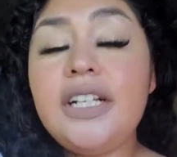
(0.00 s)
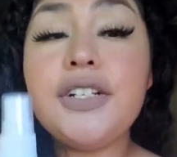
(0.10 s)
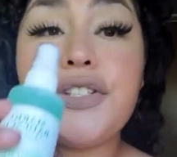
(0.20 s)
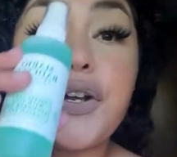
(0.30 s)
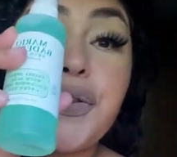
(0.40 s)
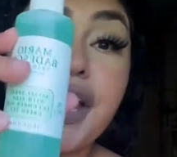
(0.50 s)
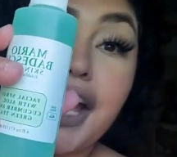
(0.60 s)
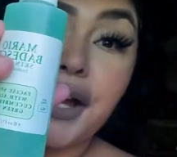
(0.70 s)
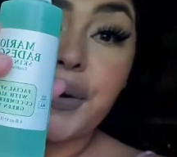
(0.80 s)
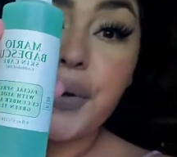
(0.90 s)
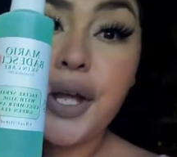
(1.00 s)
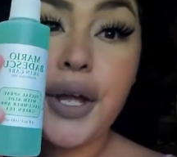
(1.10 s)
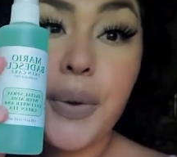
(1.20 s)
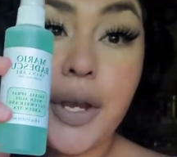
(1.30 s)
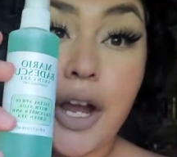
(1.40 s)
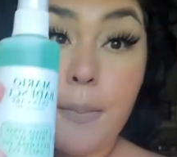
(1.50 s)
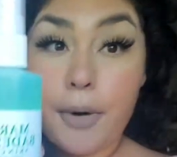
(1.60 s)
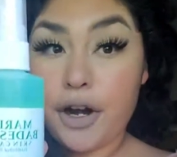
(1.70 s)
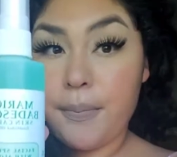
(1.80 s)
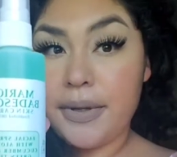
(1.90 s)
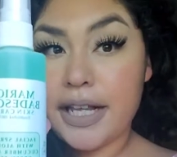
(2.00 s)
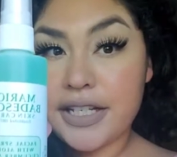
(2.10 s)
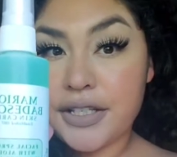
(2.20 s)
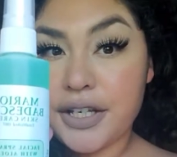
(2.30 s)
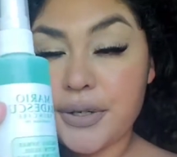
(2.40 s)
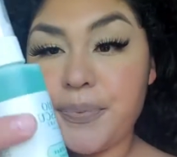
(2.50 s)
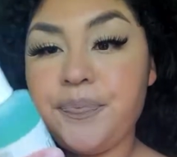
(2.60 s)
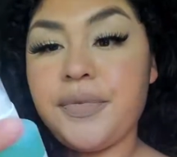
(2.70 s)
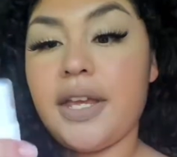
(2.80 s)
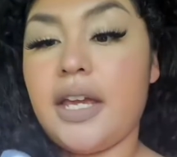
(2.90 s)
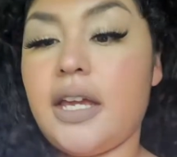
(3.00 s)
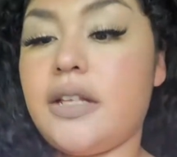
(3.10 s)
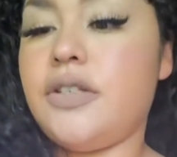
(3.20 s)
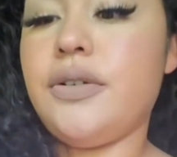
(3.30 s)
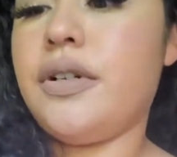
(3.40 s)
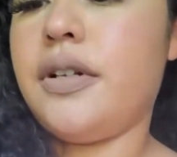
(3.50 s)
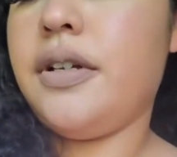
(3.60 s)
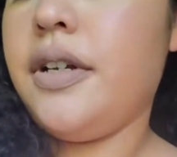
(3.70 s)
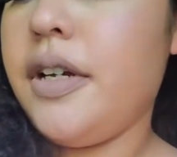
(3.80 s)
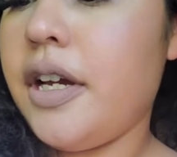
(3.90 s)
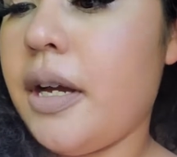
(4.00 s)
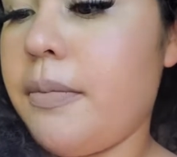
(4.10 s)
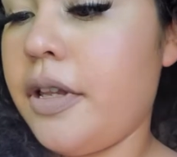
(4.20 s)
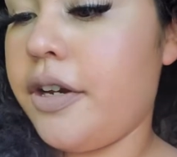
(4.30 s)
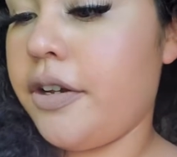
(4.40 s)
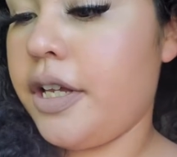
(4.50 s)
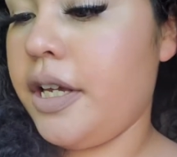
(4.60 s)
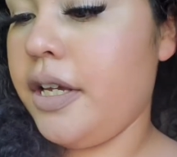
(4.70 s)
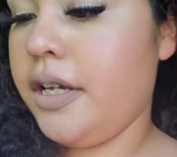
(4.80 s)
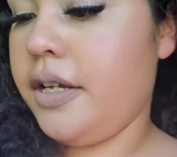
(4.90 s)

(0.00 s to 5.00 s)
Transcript: So now we got Mario Badescu. And dude, I'm literally,